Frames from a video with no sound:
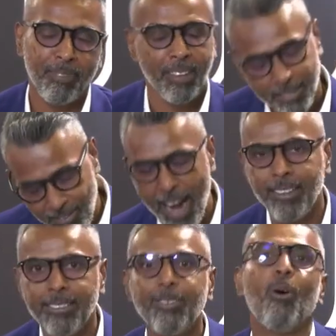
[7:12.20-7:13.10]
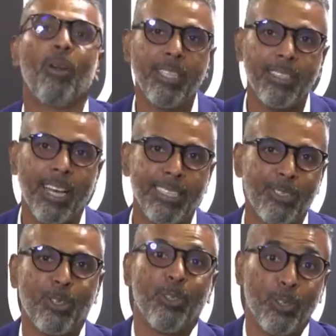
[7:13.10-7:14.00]
Fine, no worries. I just
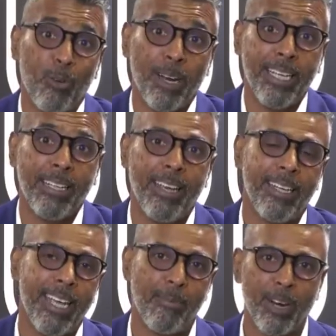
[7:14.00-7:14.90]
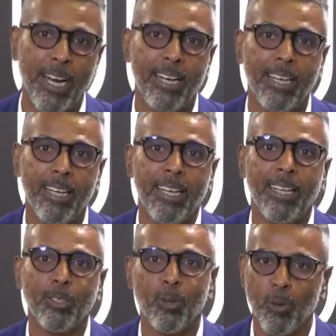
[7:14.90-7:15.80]
got to draw money at the ATM, right?
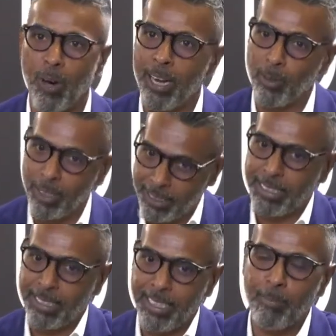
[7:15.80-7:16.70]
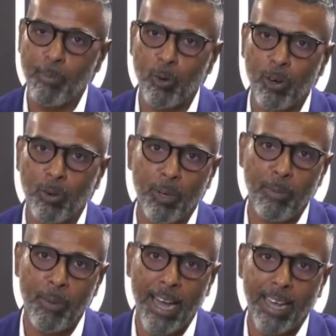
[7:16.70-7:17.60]
So I told her, just keep the book, we'll be
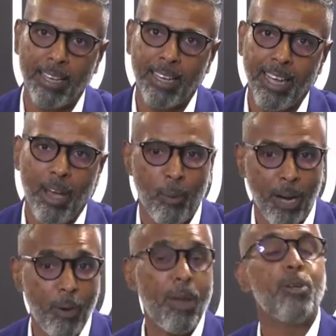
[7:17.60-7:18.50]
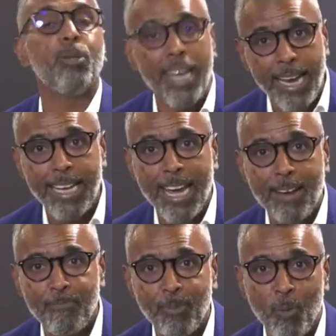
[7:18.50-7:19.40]
back. When I went to the
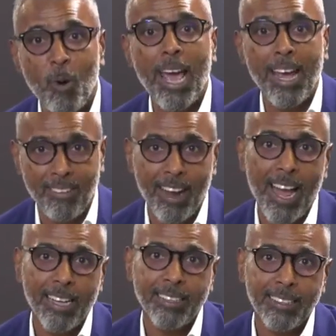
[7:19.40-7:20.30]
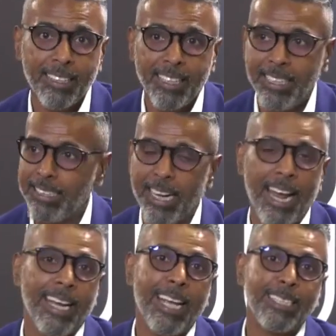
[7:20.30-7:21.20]
ATM, what I realized is that I
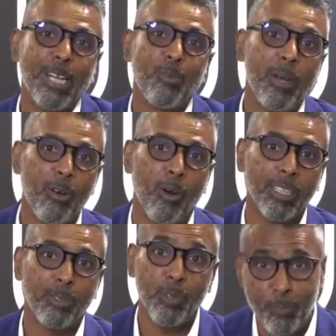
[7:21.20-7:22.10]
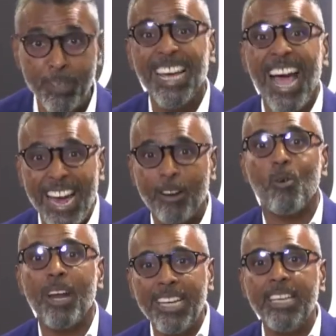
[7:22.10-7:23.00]
had less than $20, which means I
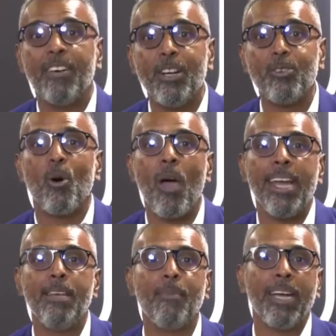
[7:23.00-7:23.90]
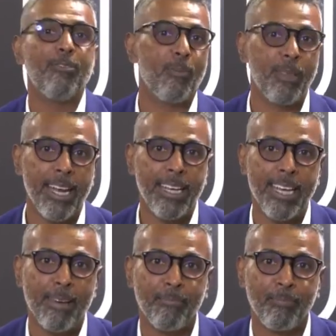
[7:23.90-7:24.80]
couldn't even draw any money from the ATM.